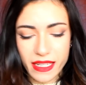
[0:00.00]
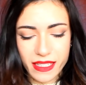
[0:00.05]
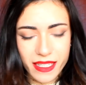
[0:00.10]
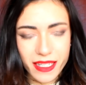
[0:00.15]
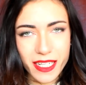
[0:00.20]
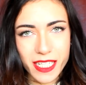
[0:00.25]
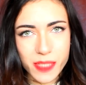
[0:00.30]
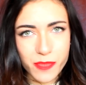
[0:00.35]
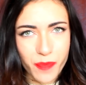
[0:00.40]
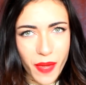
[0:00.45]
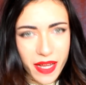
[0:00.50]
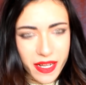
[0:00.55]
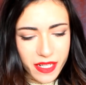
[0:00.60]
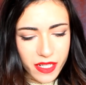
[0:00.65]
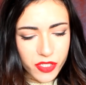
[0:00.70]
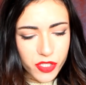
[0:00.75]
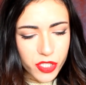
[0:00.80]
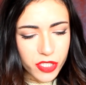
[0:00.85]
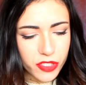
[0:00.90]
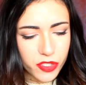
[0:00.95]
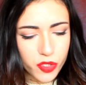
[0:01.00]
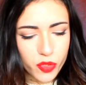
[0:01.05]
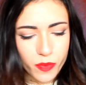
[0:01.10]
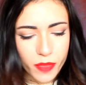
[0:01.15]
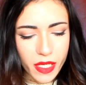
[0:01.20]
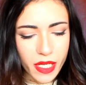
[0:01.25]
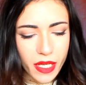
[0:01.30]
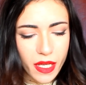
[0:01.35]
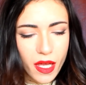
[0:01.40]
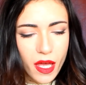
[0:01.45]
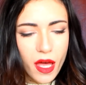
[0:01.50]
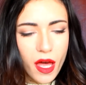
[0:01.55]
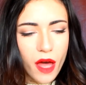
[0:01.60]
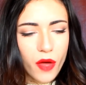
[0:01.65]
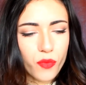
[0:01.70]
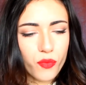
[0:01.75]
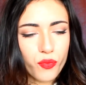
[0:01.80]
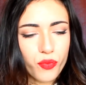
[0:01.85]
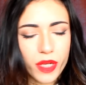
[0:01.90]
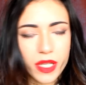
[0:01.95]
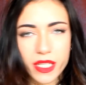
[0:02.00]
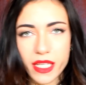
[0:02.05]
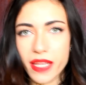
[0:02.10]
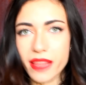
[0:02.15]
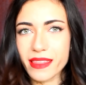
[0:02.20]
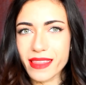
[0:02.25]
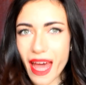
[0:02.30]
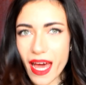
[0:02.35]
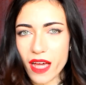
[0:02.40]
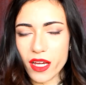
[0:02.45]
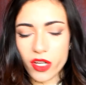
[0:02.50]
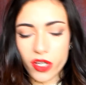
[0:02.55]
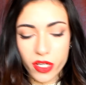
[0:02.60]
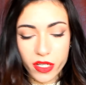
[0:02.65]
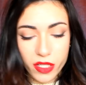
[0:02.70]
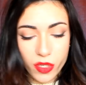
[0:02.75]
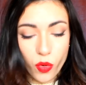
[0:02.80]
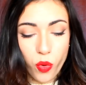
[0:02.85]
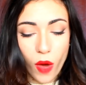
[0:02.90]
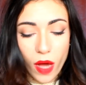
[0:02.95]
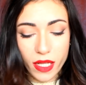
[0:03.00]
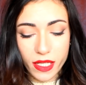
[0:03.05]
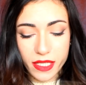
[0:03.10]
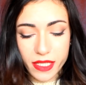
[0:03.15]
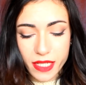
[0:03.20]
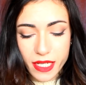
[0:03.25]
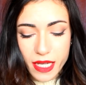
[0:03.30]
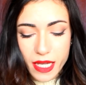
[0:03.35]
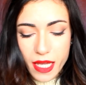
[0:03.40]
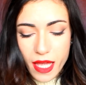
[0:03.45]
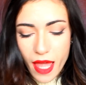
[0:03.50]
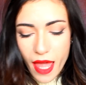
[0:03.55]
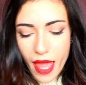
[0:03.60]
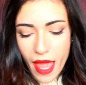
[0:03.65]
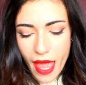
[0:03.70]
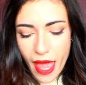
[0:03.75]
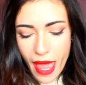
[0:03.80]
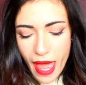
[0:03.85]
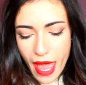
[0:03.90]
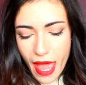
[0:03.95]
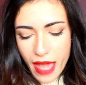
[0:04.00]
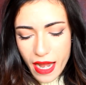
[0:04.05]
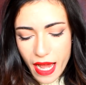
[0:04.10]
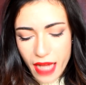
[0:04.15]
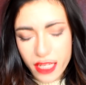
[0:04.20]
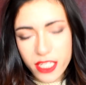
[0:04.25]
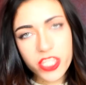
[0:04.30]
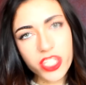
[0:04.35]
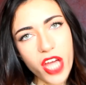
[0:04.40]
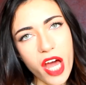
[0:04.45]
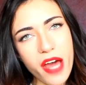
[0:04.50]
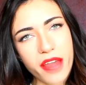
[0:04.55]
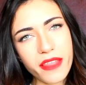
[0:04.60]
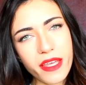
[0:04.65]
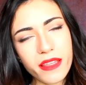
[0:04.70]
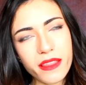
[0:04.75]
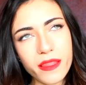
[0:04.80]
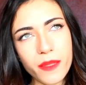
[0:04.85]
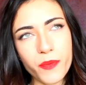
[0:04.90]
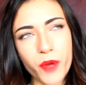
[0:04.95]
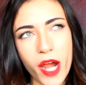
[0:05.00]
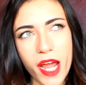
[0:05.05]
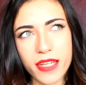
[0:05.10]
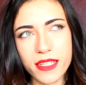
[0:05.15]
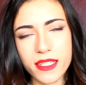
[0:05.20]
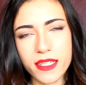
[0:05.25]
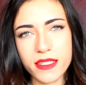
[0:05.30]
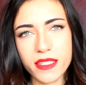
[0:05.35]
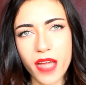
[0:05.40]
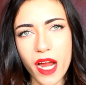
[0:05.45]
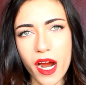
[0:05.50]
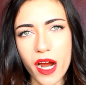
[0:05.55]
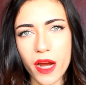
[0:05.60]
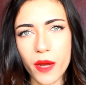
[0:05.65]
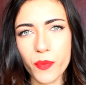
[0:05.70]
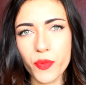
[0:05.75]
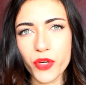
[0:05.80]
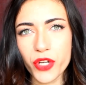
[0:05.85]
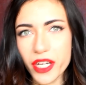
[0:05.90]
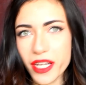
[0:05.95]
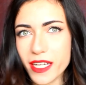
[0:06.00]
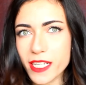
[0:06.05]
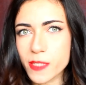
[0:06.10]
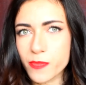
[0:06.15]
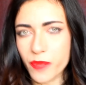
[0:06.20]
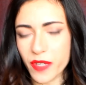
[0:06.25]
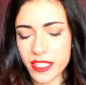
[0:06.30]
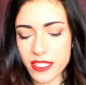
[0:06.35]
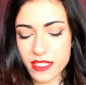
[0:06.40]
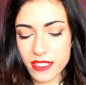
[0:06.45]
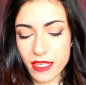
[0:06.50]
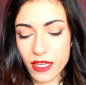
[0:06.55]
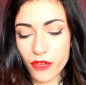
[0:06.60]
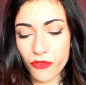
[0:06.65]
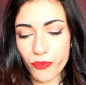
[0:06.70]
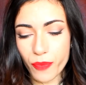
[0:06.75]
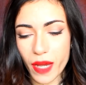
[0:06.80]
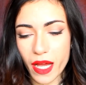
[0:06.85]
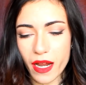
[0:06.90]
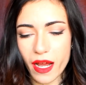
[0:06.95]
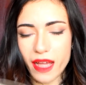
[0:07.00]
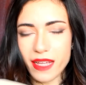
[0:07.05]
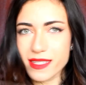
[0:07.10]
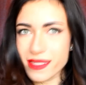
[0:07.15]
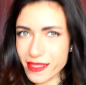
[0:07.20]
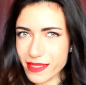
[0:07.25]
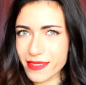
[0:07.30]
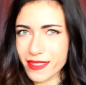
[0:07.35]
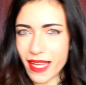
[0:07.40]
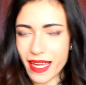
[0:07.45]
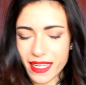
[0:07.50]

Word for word: I didn't expect it to be really that good quality and I saw that the prices are pretty expensive but I,